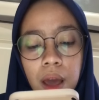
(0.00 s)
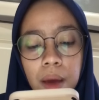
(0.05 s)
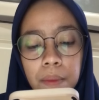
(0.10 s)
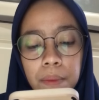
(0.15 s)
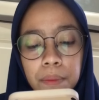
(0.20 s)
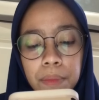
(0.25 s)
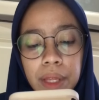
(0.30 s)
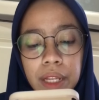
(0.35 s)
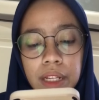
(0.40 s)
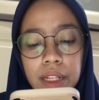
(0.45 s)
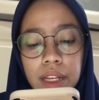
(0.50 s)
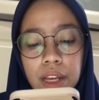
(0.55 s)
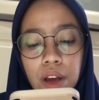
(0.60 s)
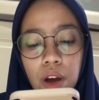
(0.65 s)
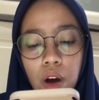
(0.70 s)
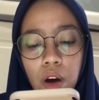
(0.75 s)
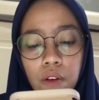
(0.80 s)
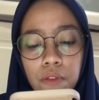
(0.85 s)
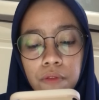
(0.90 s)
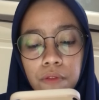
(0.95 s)

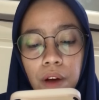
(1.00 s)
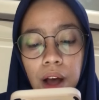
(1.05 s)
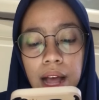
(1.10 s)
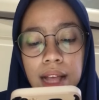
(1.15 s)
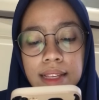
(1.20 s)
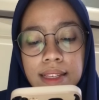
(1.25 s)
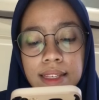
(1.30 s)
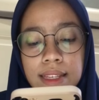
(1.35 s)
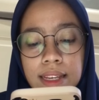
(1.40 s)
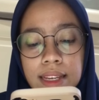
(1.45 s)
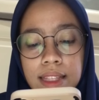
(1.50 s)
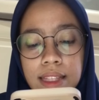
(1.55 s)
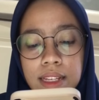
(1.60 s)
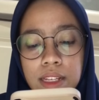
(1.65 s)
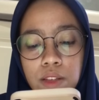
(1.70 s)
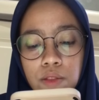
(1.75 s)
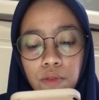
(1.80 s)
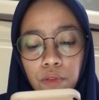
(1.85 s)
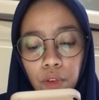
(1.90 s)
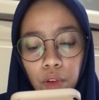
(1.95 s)
ml of
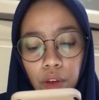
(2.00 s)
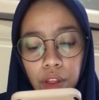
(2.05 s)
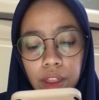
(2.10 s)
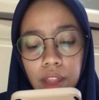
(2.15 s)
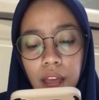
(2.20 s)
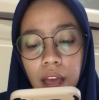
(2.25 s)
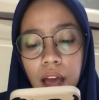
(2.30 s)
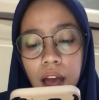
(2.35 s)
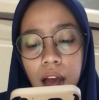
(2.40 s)
ascites fluid.